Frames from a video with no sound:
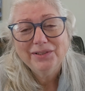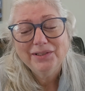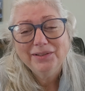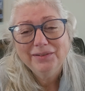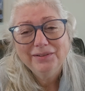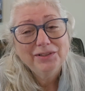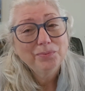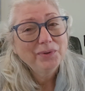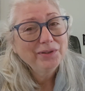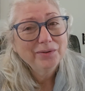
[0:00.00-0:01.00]
And this
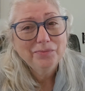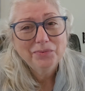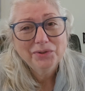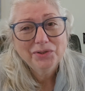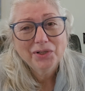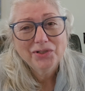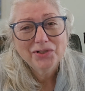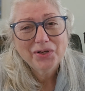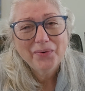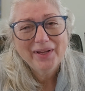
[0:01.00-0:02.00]
winter we'll start
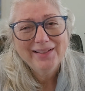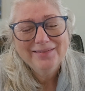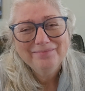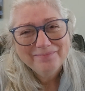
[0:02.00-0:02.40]
sewing.